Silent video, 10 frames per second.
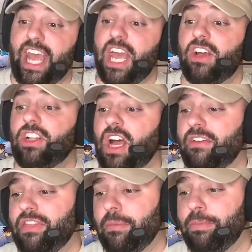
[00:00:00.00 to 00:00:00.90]
Tale
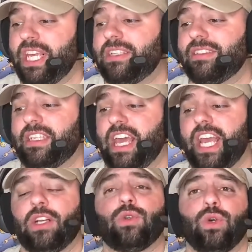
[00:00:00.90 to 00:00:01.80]
of the Beast
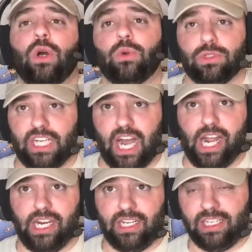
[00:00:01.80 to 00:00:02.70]
King
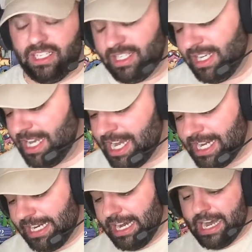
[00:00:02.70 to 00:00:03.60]
Crocodine.
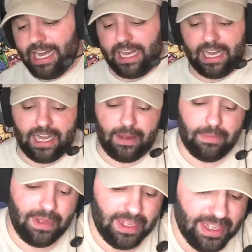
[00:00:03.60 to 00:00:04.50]

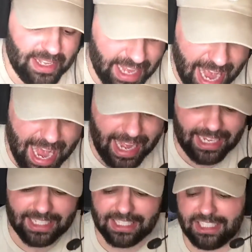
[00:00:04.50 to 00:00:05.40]

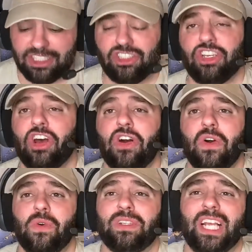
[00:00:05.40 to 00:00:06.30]
Yeah.
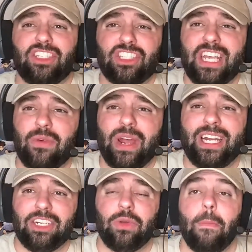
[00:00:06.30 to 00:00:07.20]
So, let's just get
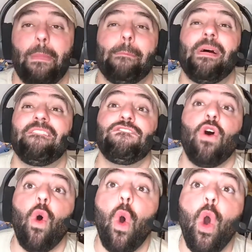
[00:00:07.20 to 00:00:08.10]
right into it. But
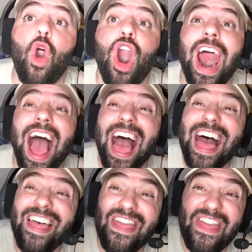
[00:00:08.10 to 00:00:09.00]
before
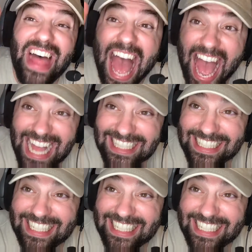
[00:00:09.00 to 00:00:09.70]
that,